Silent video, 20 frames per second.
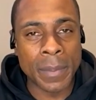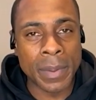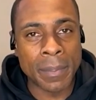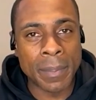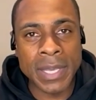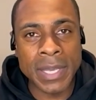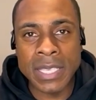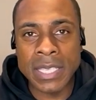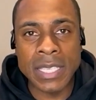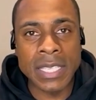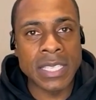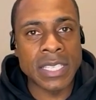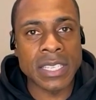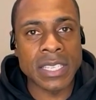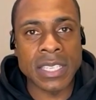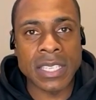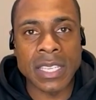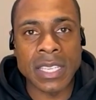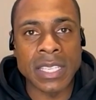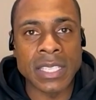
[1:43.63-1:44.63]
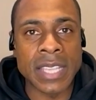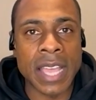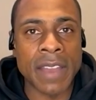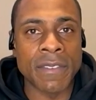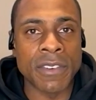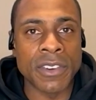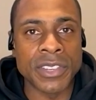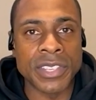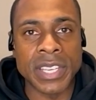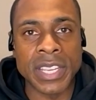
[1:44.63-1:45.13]
But basically just
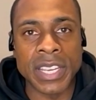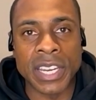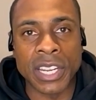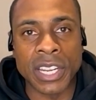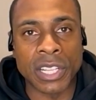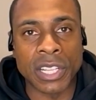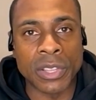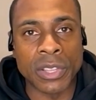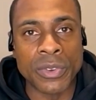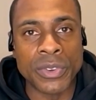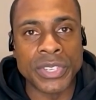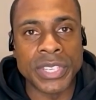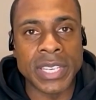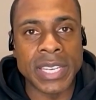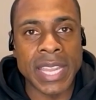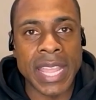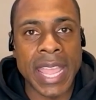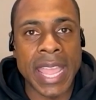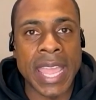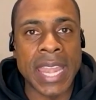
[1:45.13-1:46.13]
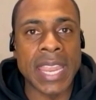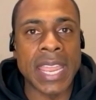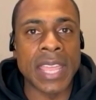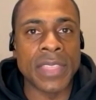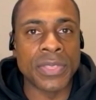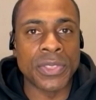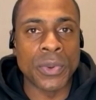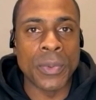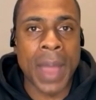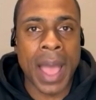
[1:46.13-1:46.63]
diversity and inclusion in
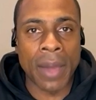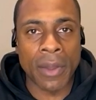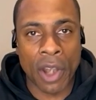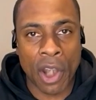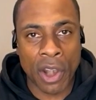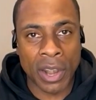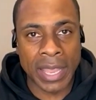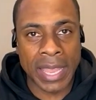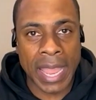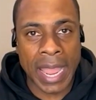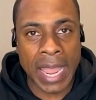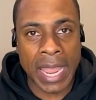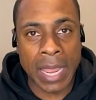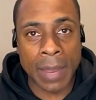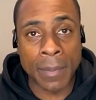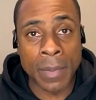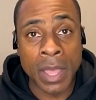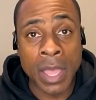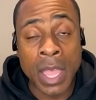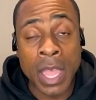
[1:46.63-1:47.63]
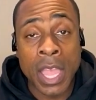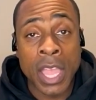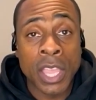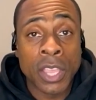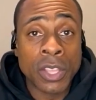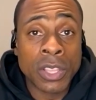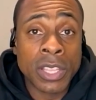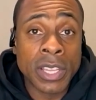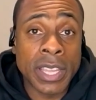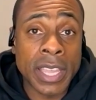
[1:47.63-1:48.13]
and throughout our game.
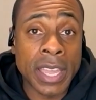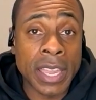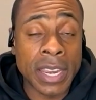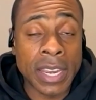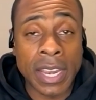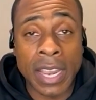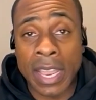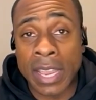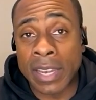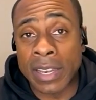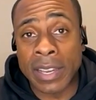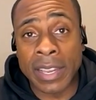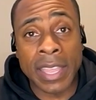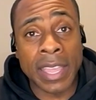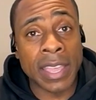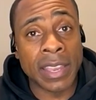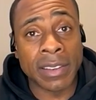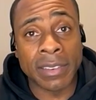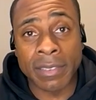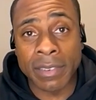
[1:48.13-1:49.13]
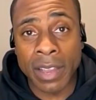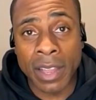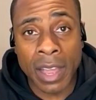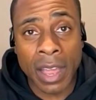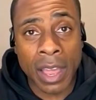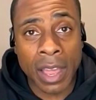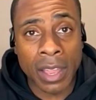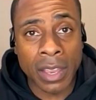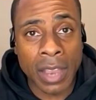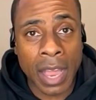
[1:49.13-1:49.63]
You look at it, and again,
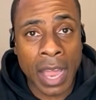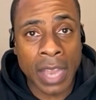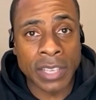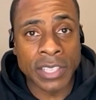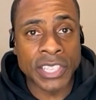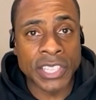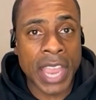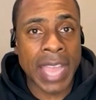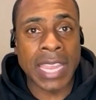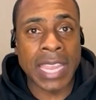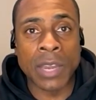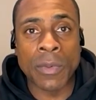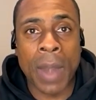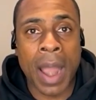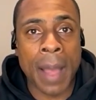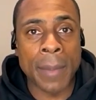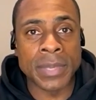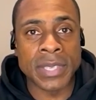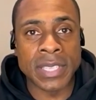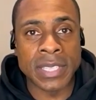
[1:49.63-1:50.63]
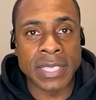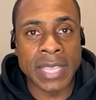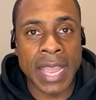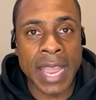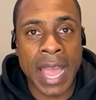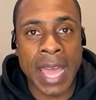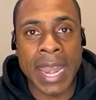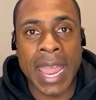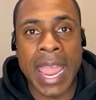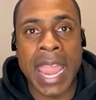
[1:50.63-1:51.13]
on Jackie Robinson
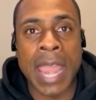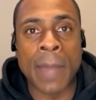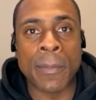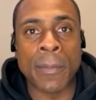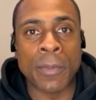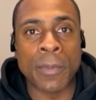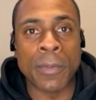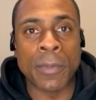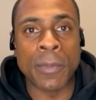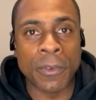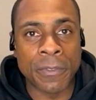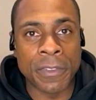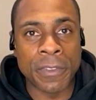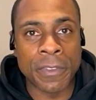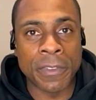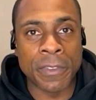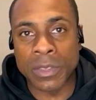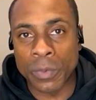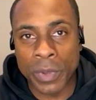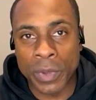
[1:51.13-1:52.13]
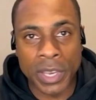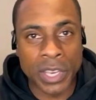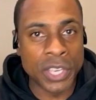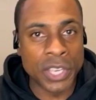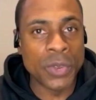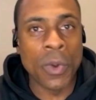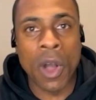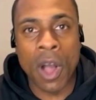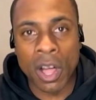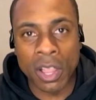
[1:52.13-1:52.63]
Day on April 15th,
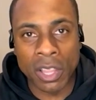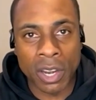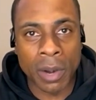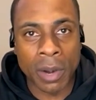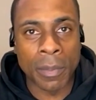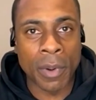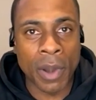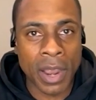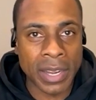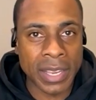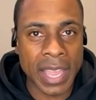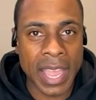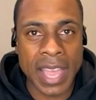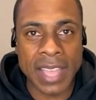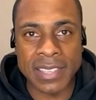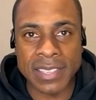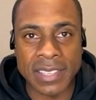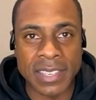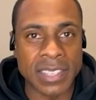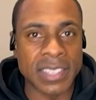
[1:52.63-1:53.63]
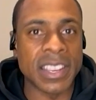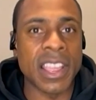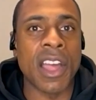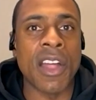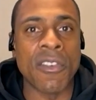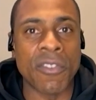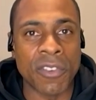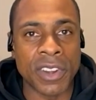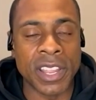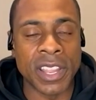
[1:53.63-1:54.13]
when you all are broadcasting and
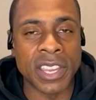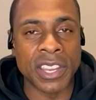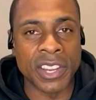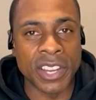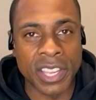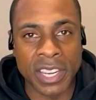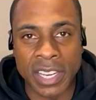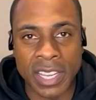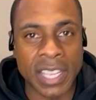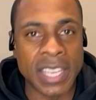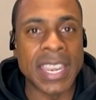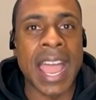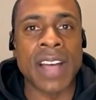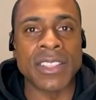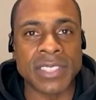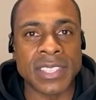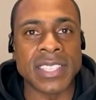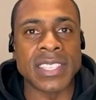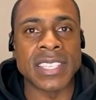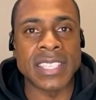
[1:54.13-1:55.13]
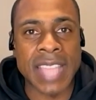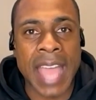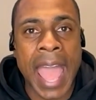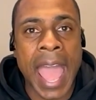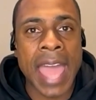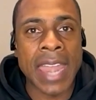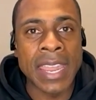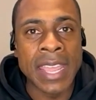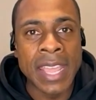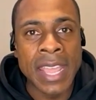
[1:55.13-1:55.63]
covering it, you're going to announce a
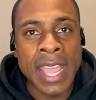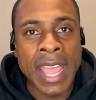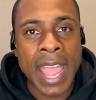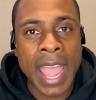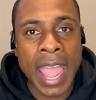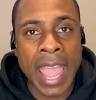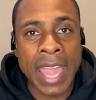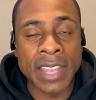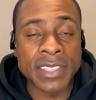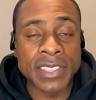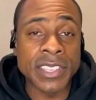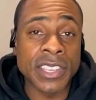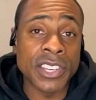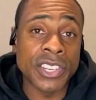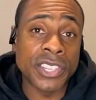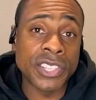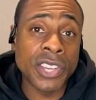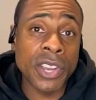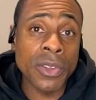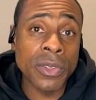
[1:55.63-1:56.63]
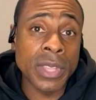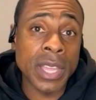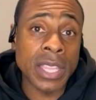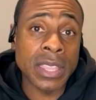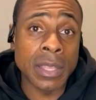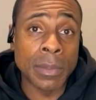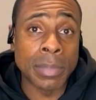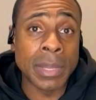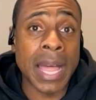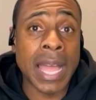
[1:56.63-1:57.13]
stat, and it's going to show
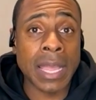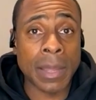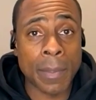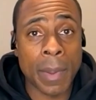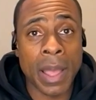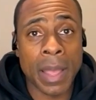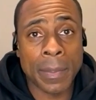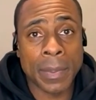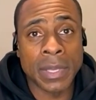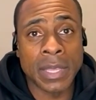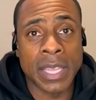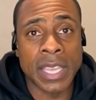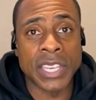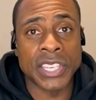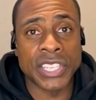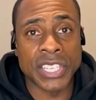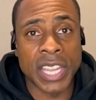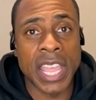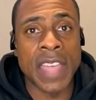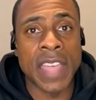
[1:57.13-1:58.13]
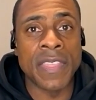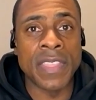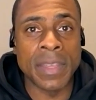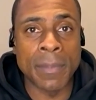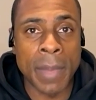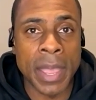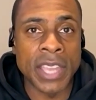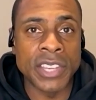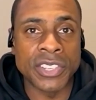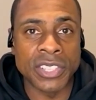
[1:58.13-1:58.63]
that the Black population in the
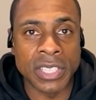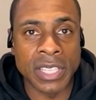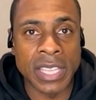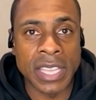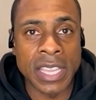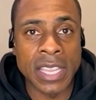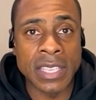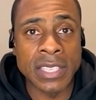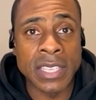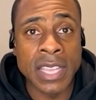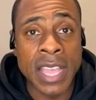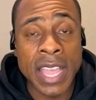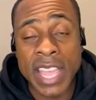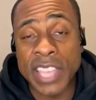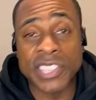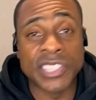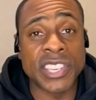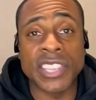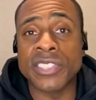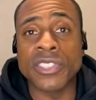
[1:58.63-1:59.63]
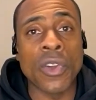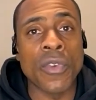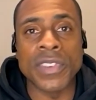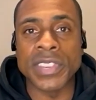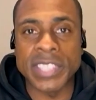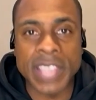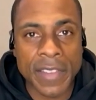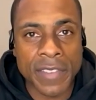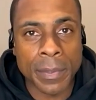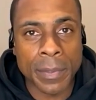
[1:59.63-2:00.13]
major leagues is just over
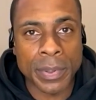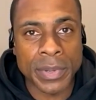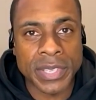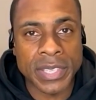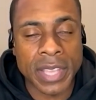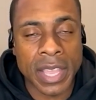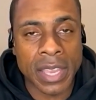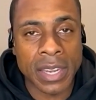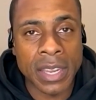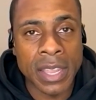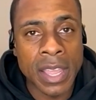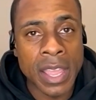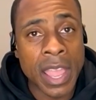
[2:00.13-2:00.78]
7%.